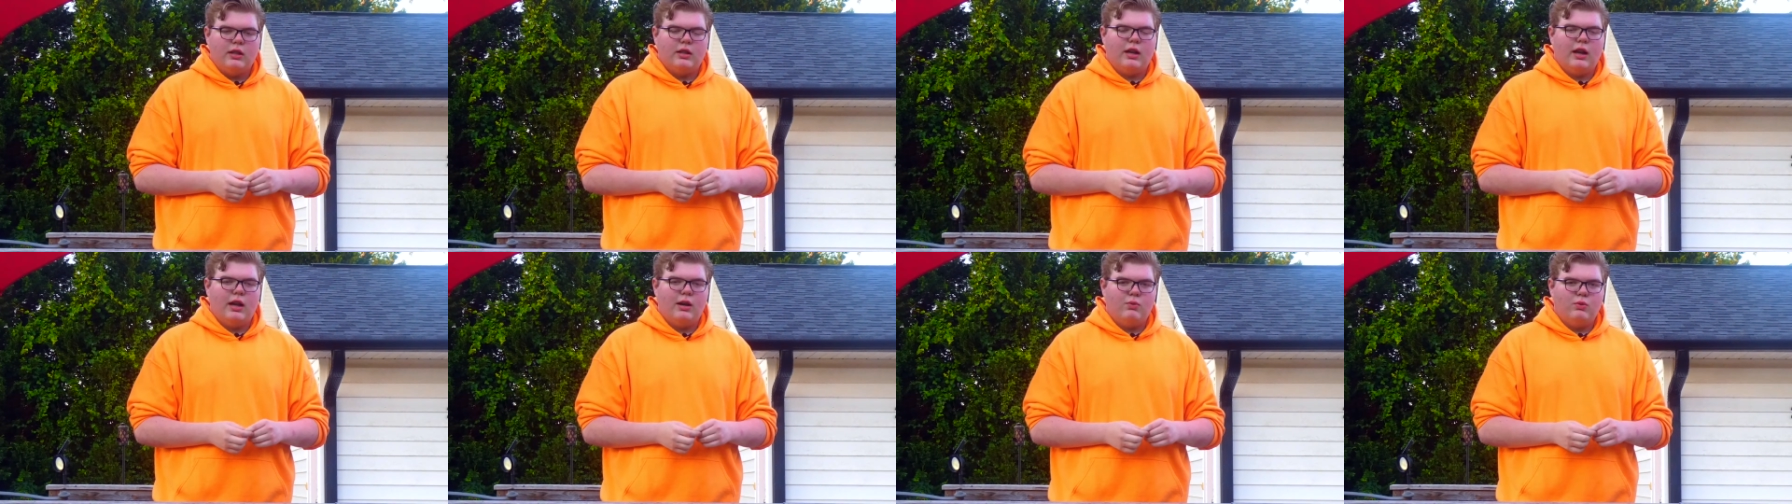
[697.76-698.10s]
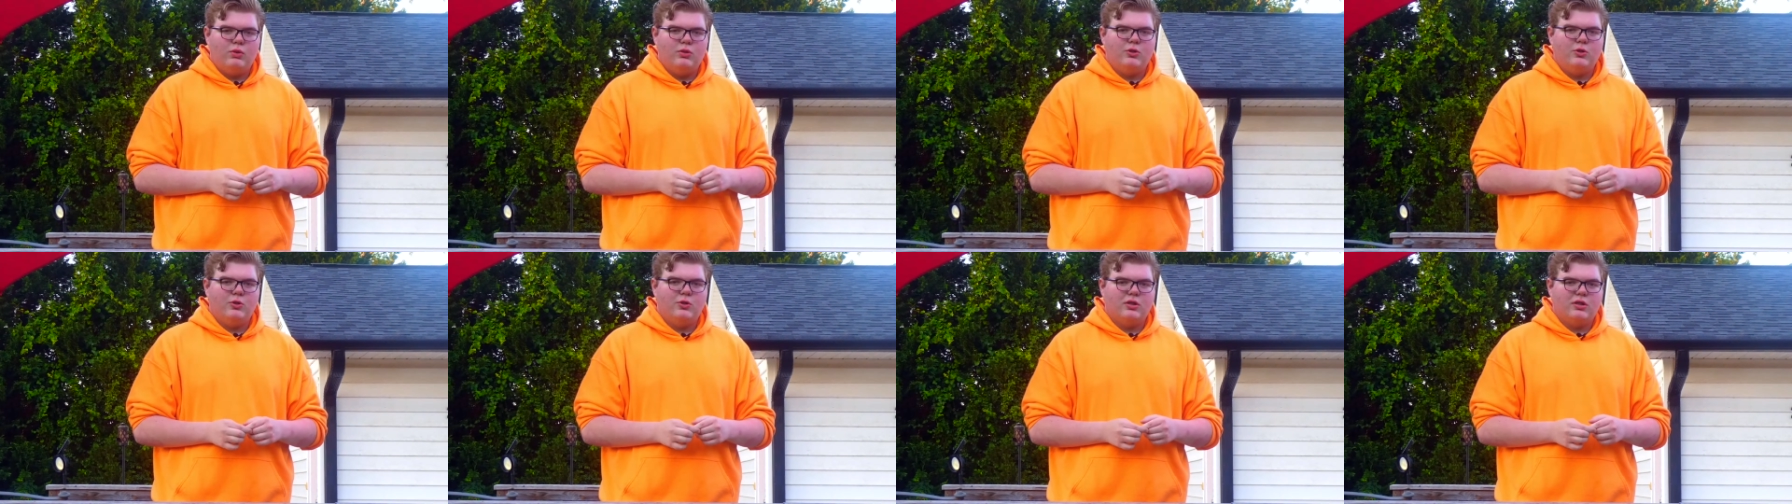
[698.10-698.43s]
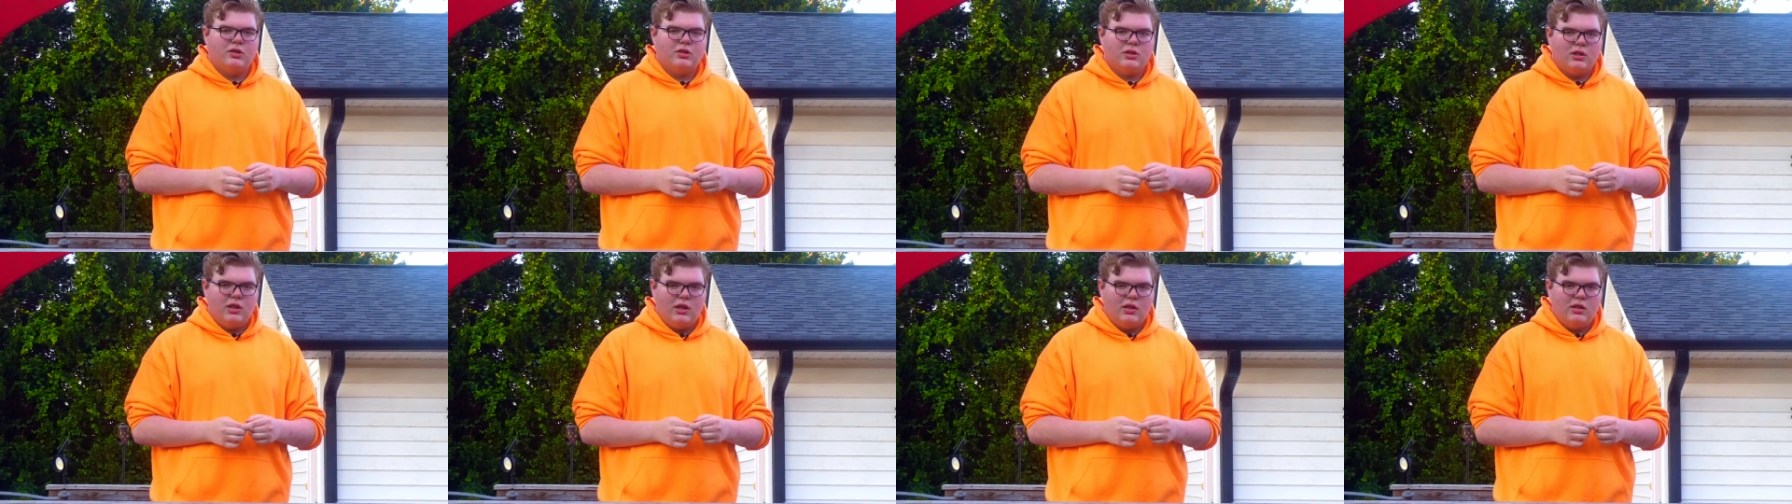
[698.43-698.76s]
Then I want you to
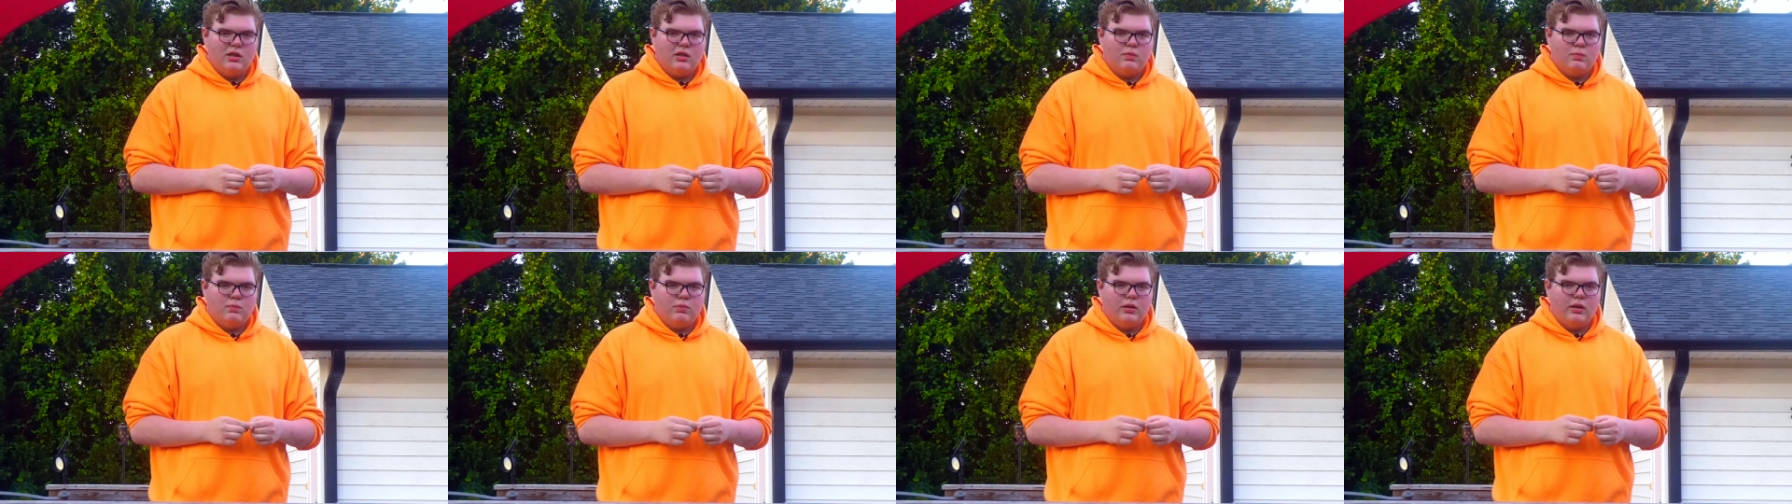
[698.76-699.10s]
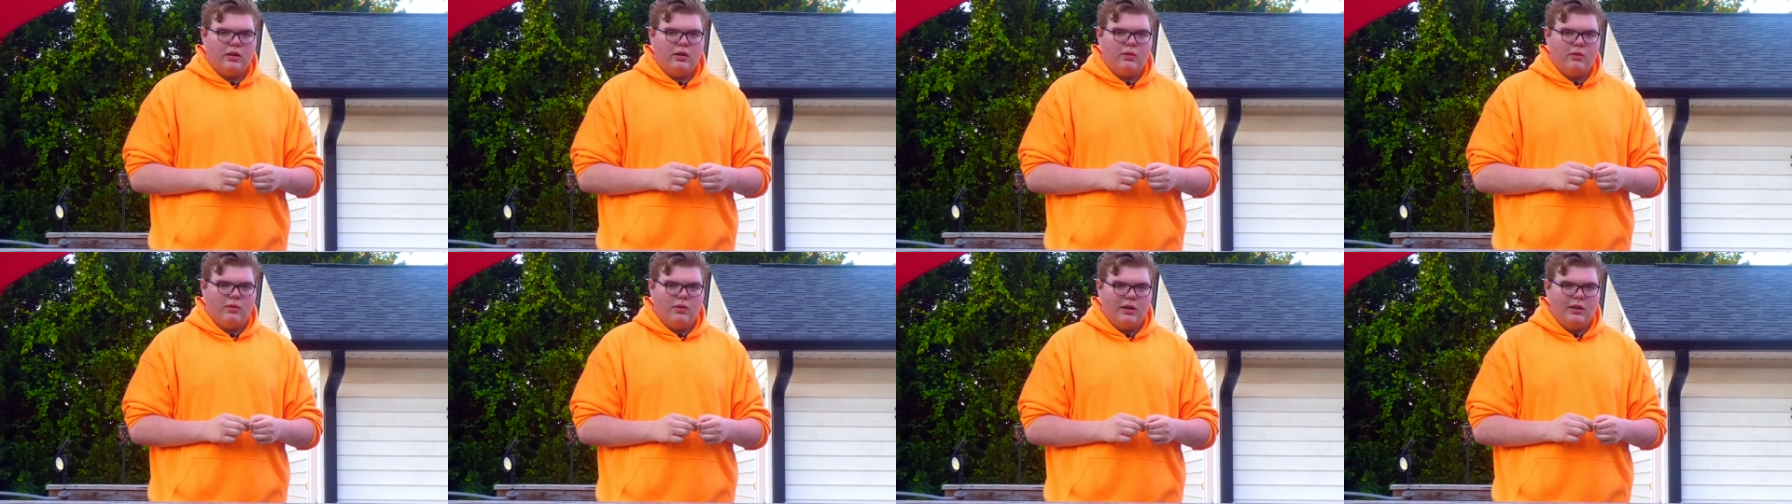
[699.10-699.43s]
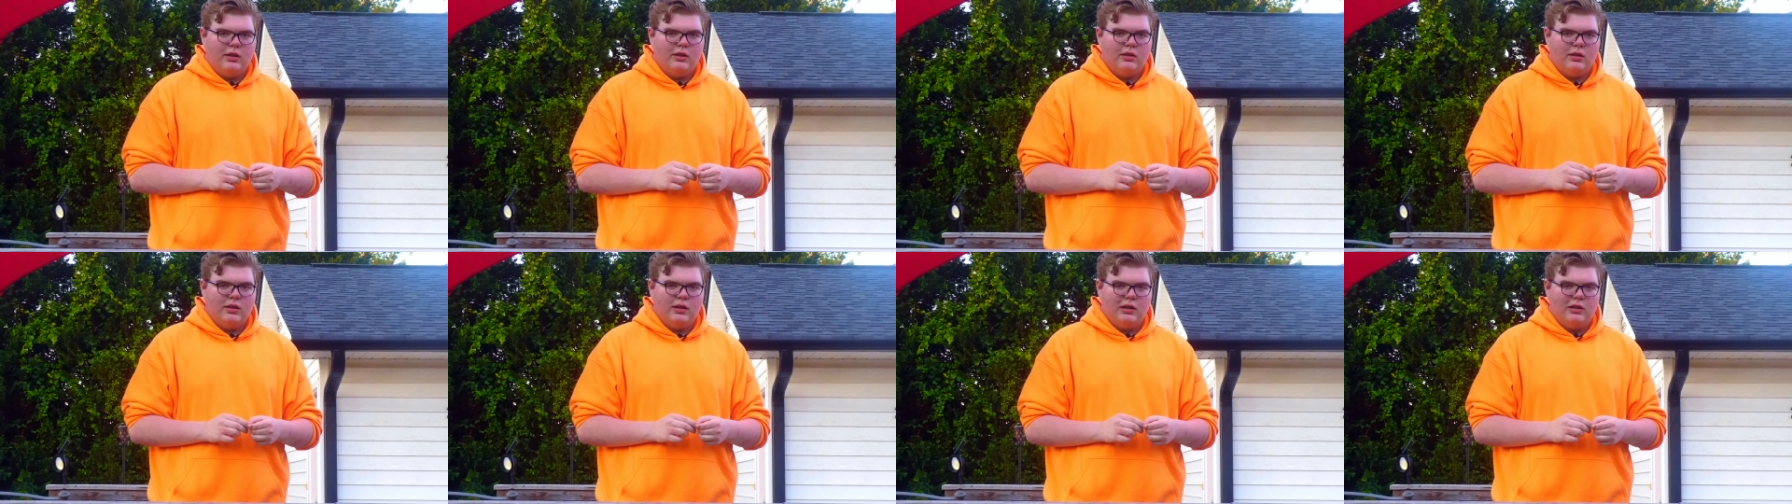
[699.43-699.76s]
say this prayer
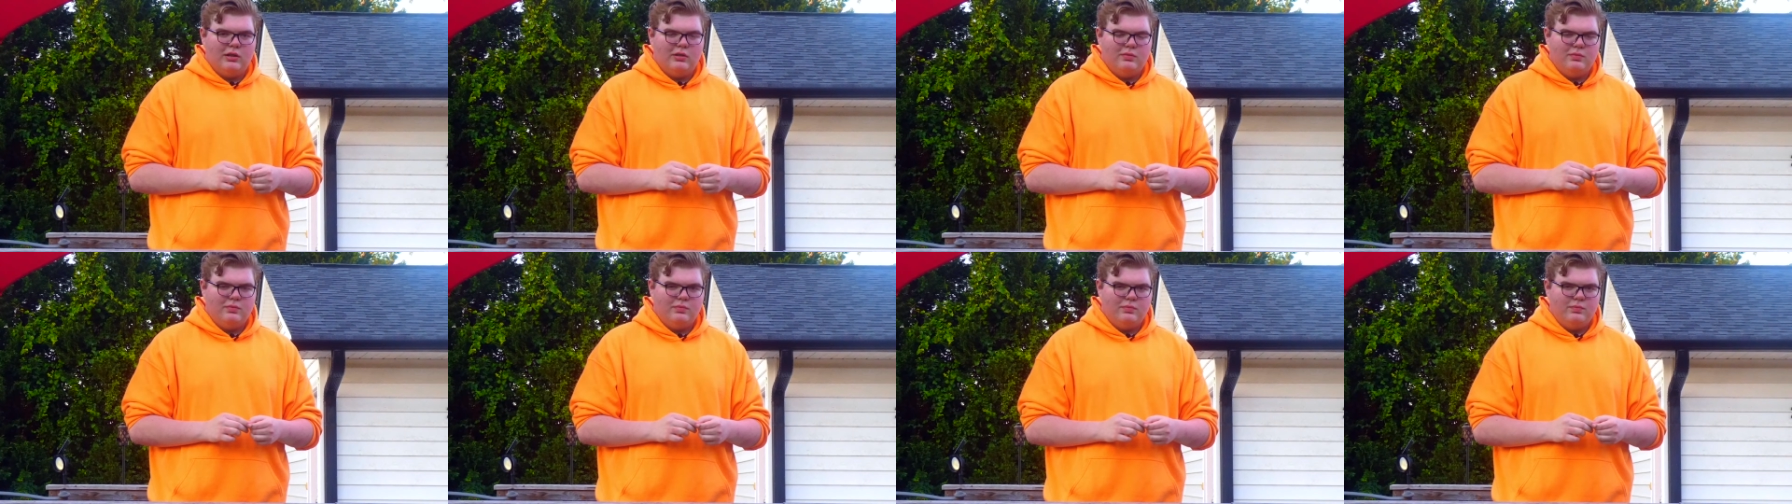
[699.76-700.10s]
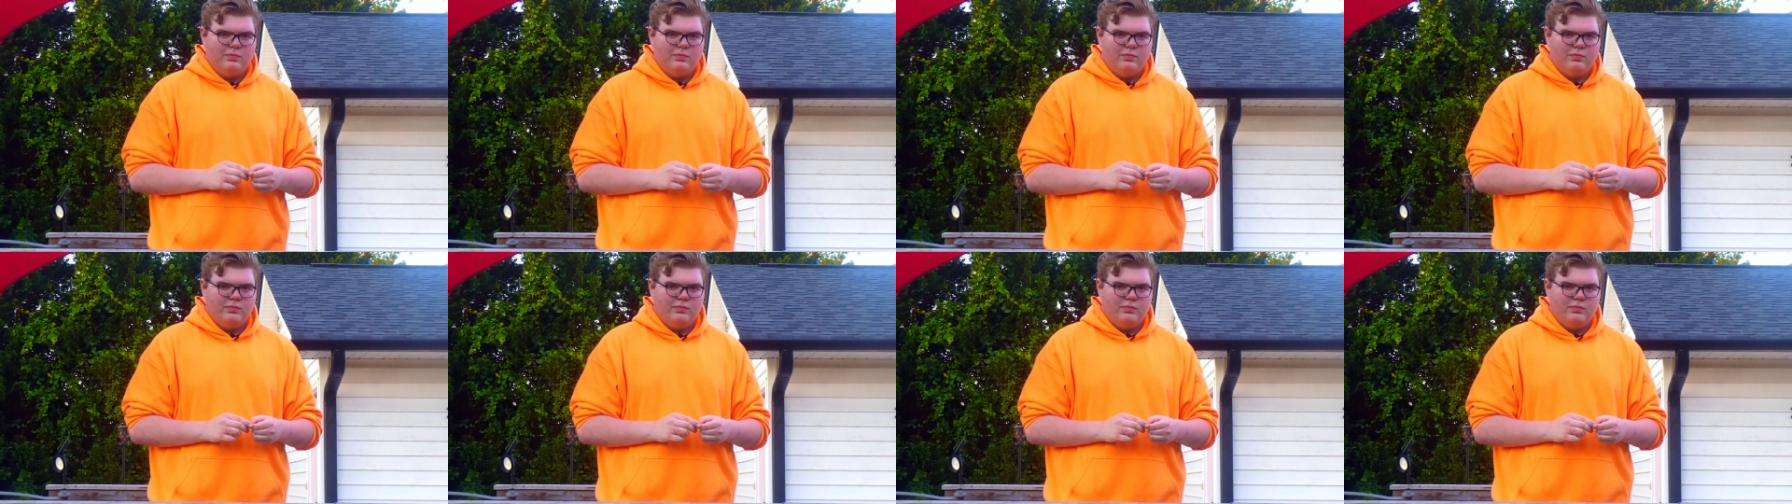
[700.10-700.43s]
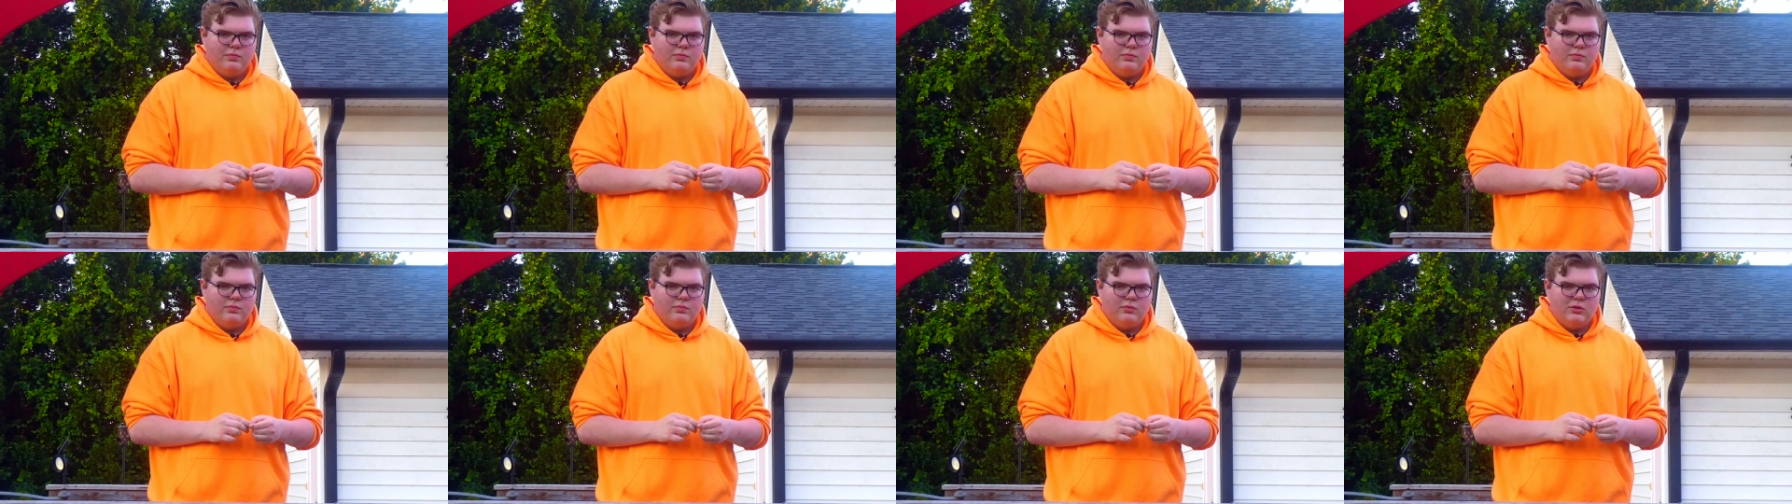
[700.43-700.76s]
right now.
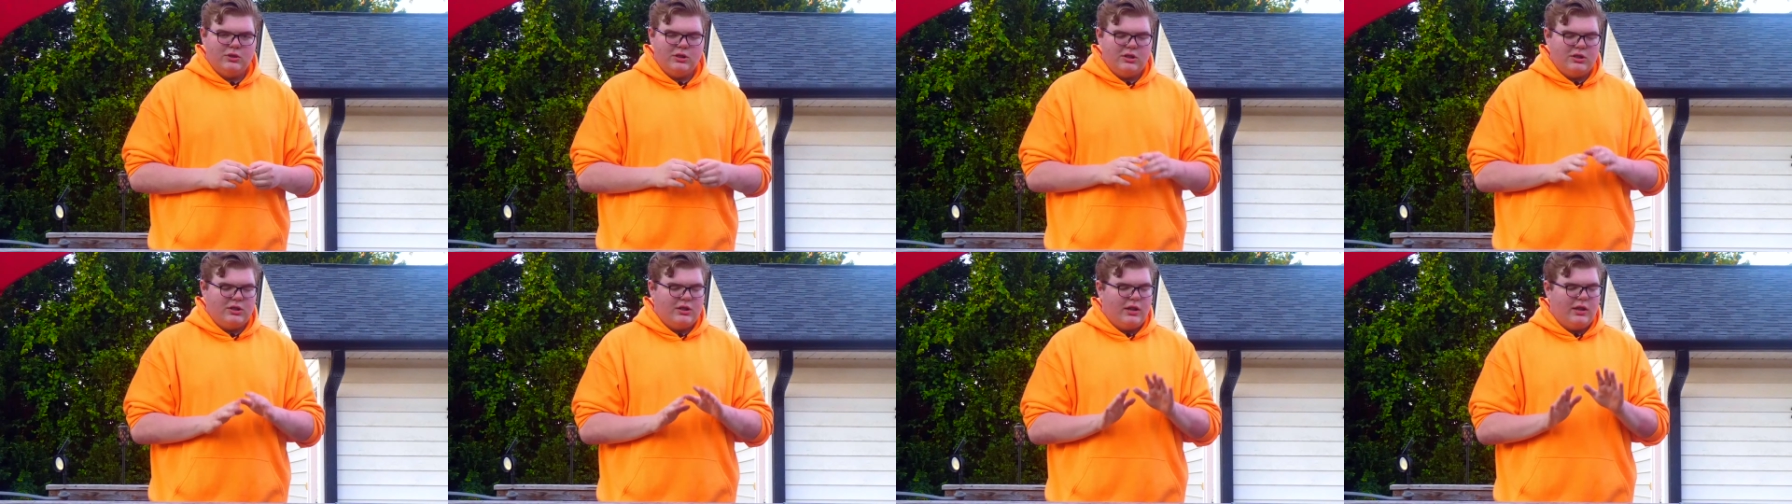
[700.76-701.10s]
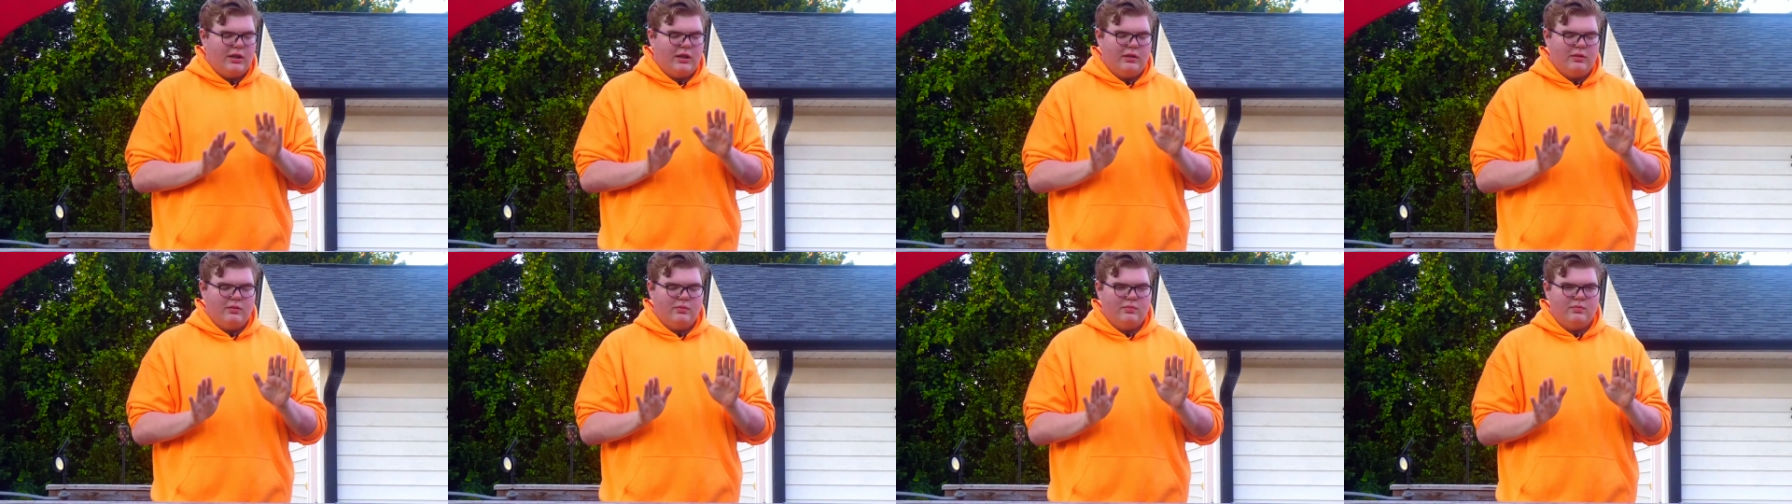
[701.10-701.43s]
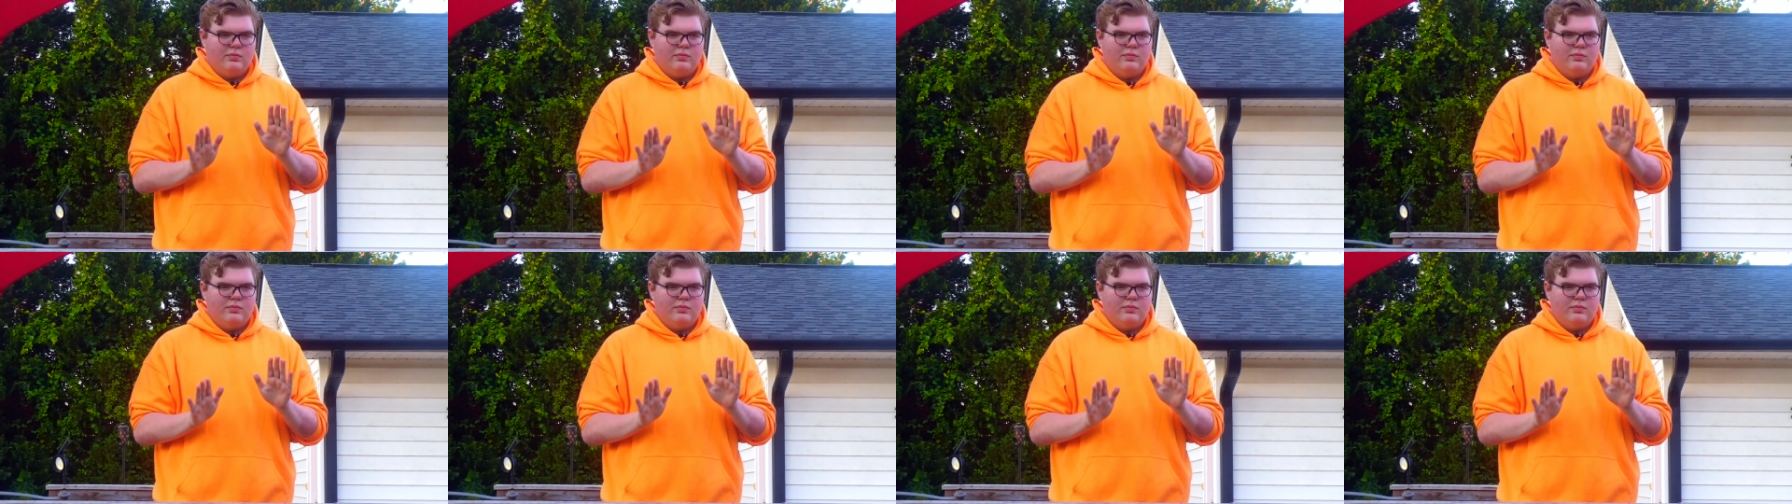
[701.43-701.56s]
Just say it.